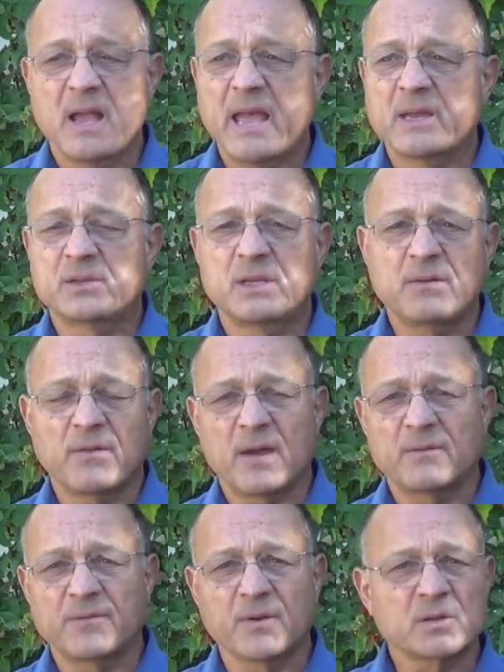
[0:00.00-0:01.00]
And she
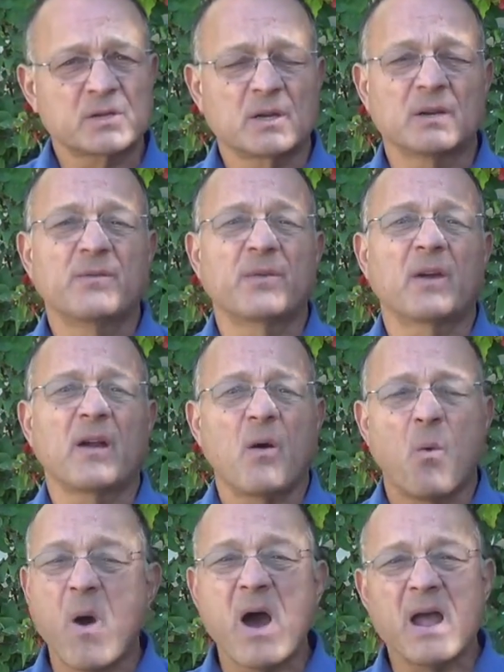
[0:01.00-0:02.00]
at first couldn't figure
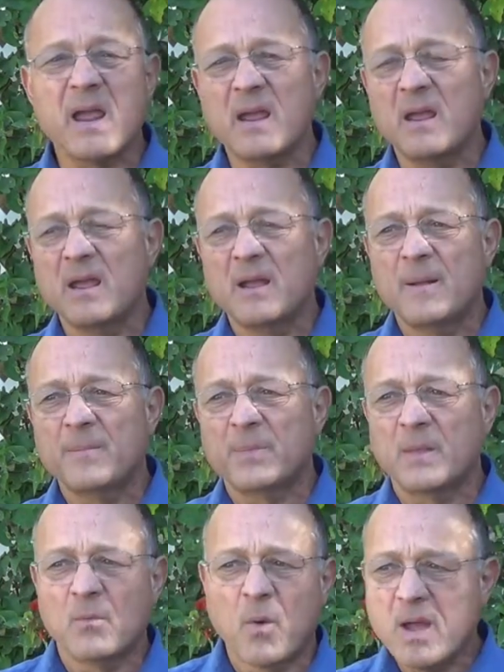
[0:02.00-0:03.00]
out, why
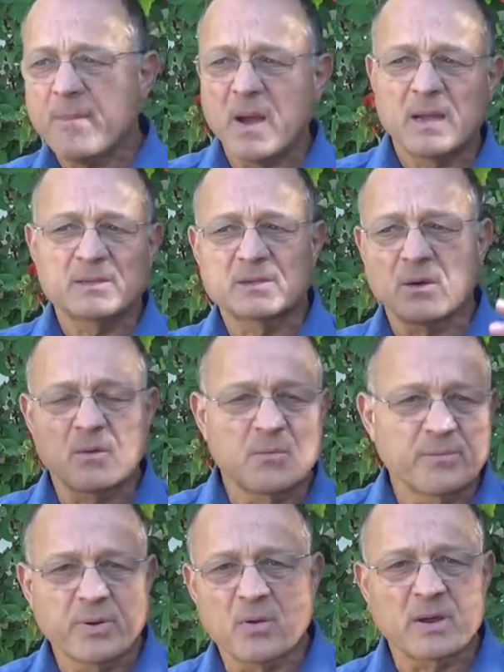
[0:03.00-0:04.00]
am I so
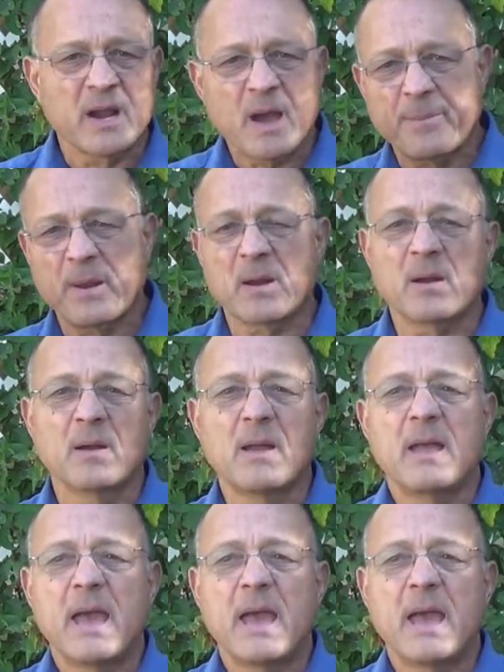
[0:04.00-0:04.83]
broken up here?